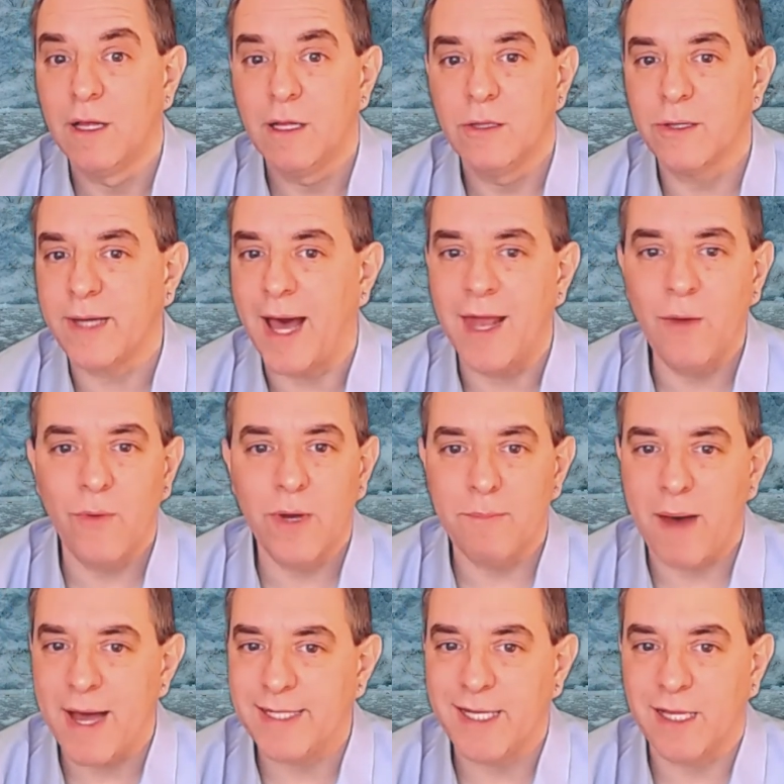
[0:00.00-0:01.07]
look, I don't want to
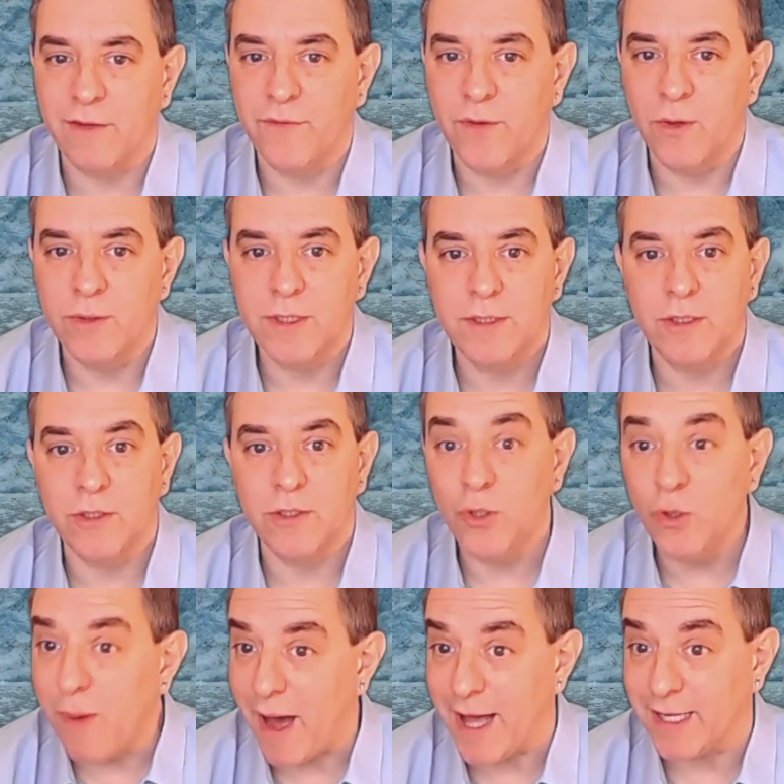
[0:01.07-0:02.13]
buy a telephone until you
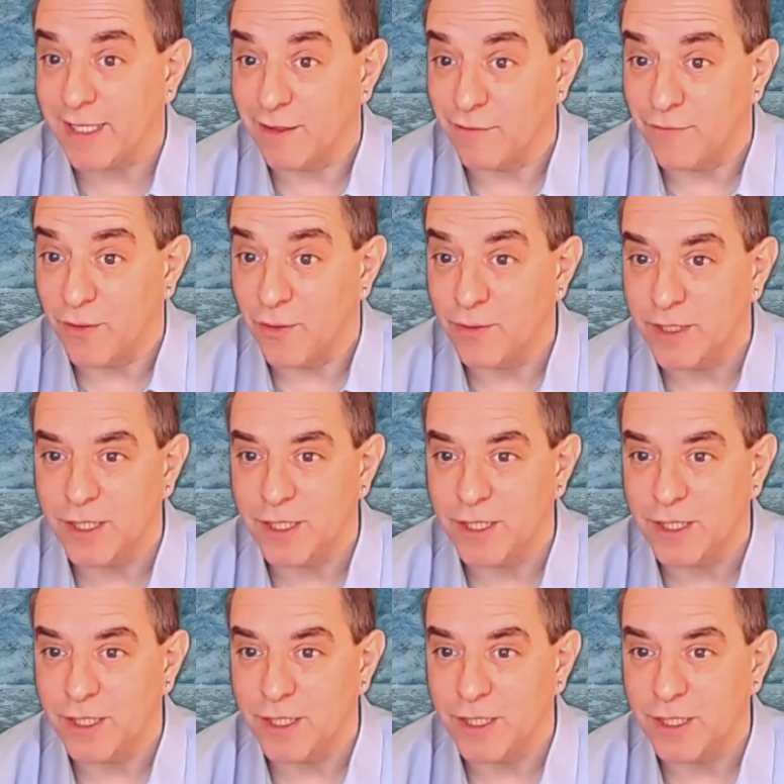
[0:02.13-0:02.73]
buy a telephone,